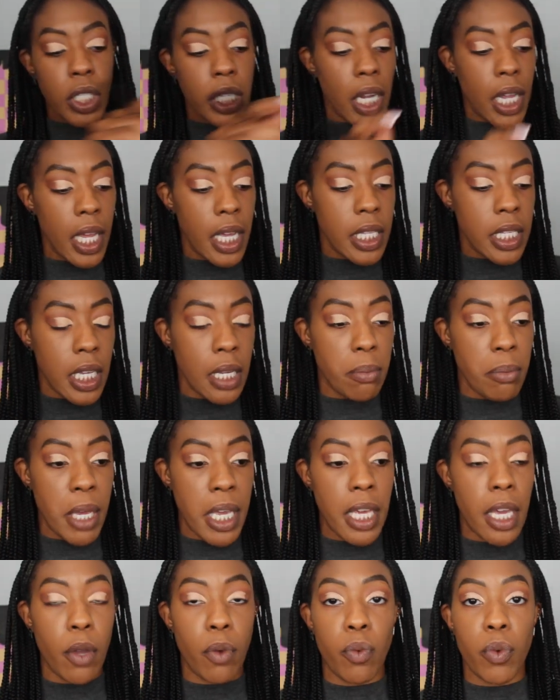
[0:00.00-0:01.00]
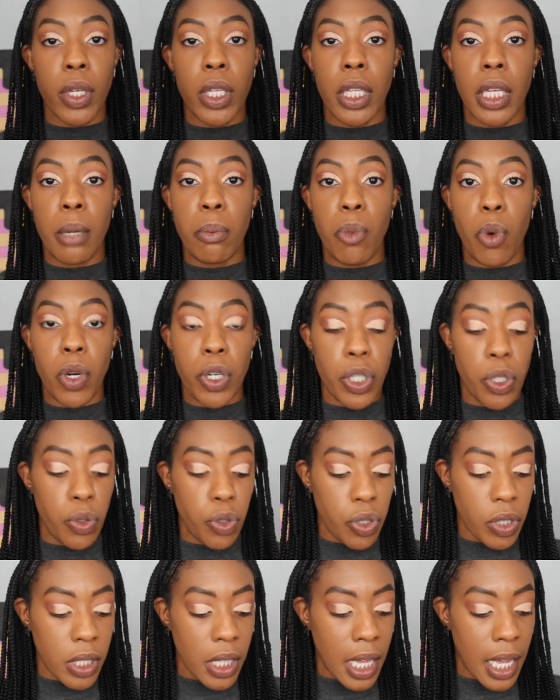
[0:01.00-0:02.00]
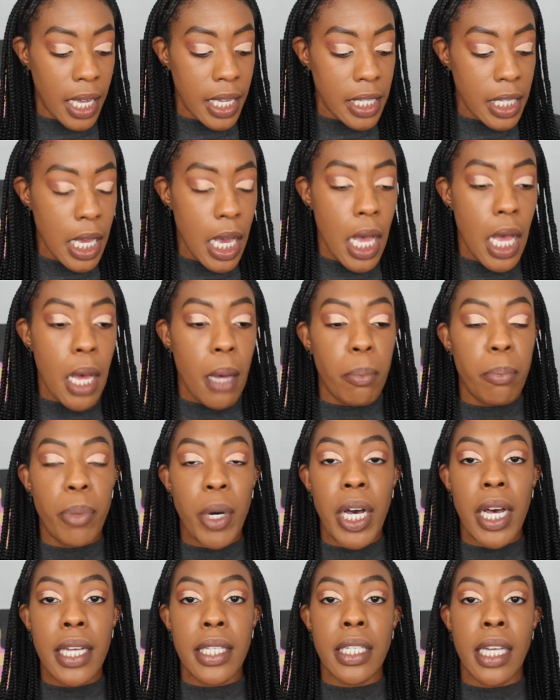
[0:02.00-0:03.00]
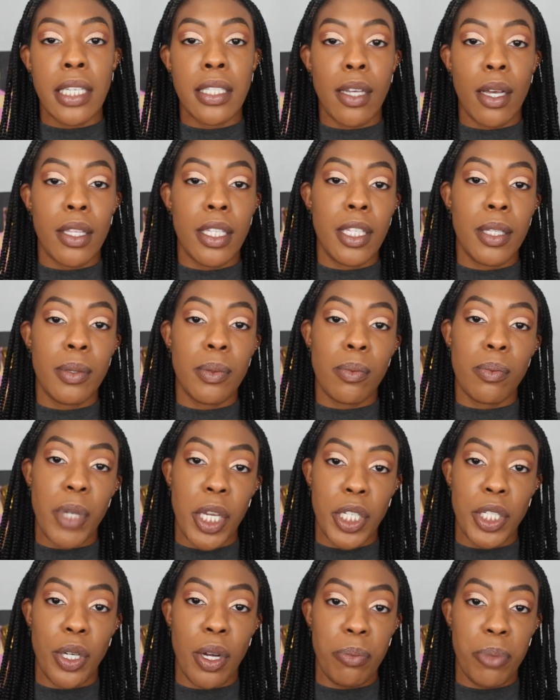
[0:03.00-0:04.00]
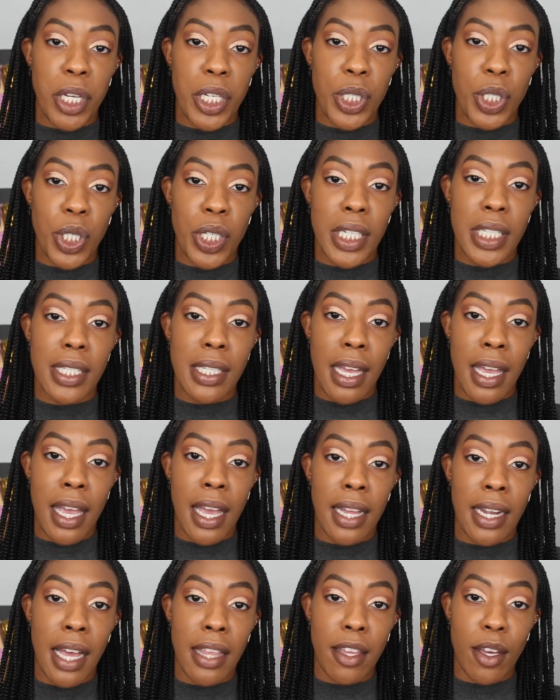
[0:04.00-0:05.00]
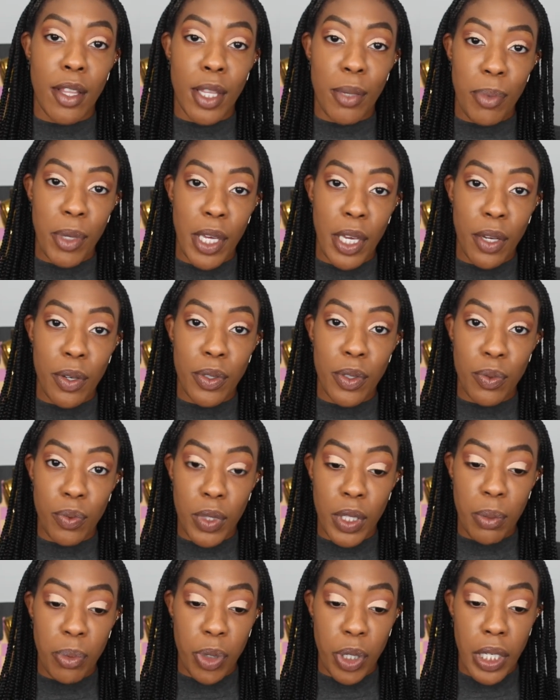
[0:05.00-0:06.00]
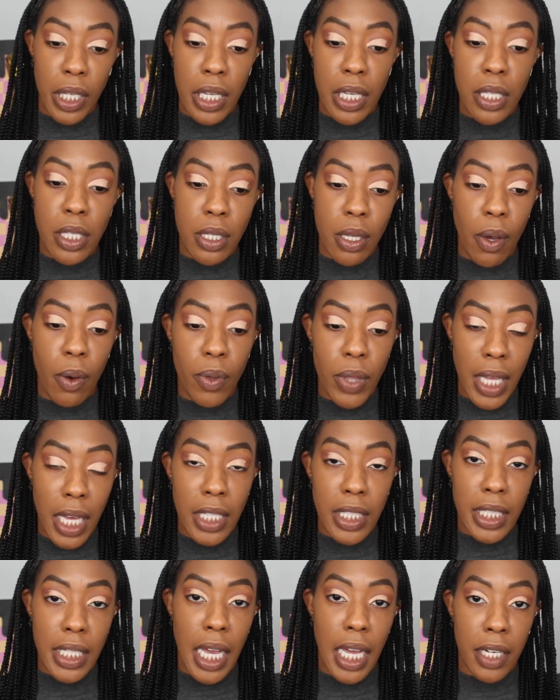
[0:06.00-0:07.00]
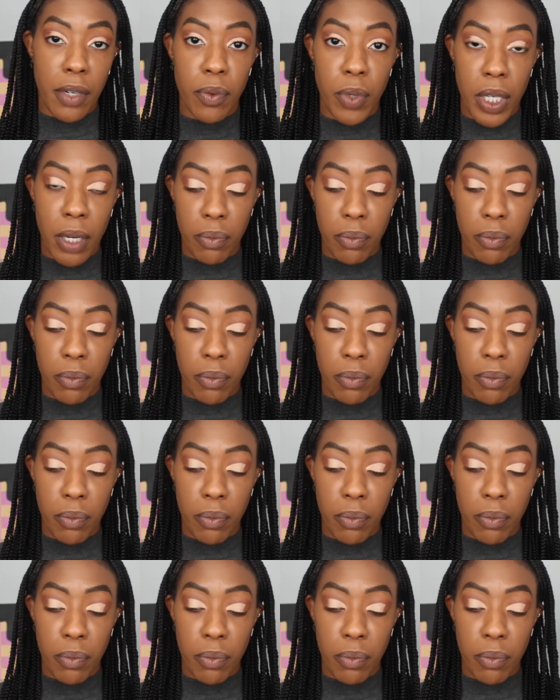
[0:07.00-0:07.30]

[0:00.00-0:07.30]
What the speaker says: shades and make it really more neutralized. But I saw this picture on Pinterest and I thought the pink was really pretty, so that's kind of what